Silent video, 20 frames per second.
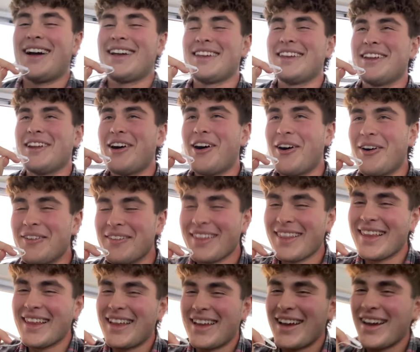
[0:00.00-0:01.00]
You know,
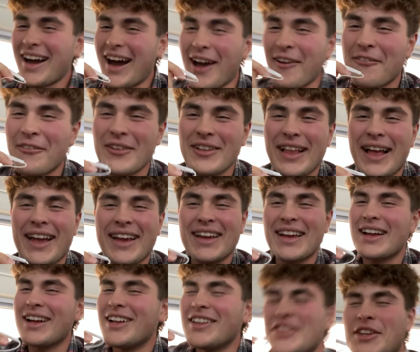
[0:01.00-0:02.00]
I feel like
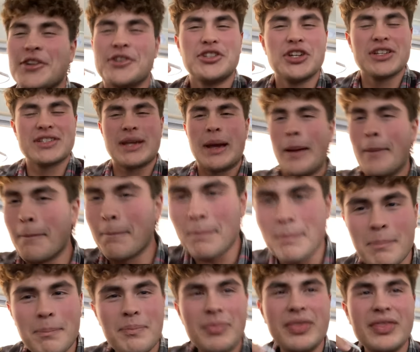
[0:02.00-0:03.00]
they're just
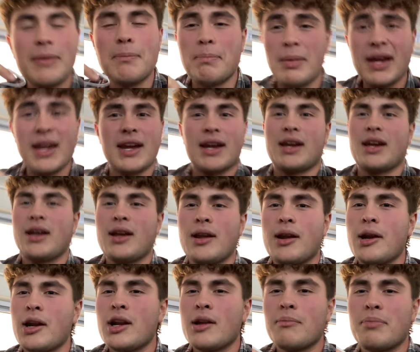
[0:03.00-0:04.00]
big,
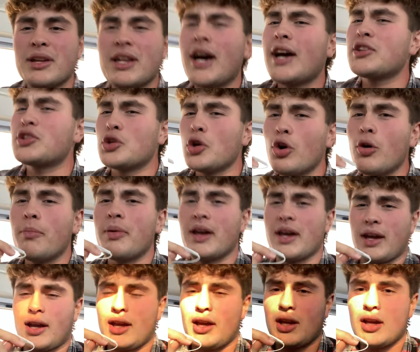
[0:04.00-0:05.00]
but not too
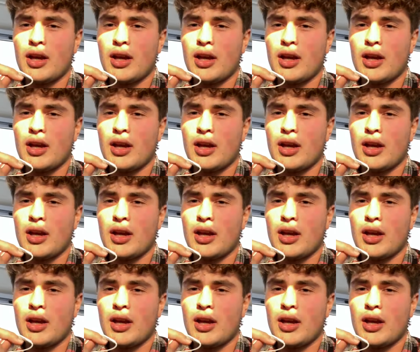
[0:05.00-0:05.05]
big.